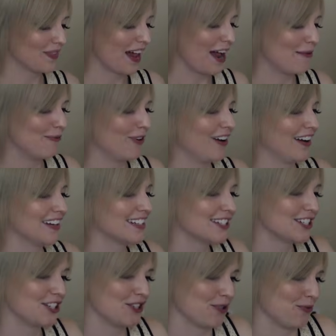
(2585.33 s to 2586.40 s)
I want
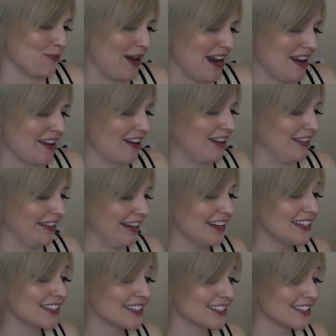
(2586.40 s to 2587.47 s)
to make a
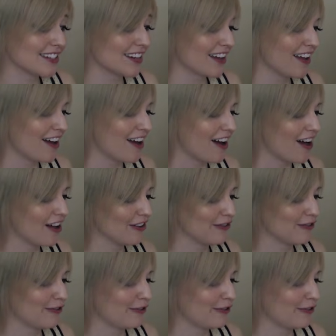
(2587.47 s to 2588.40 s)
list of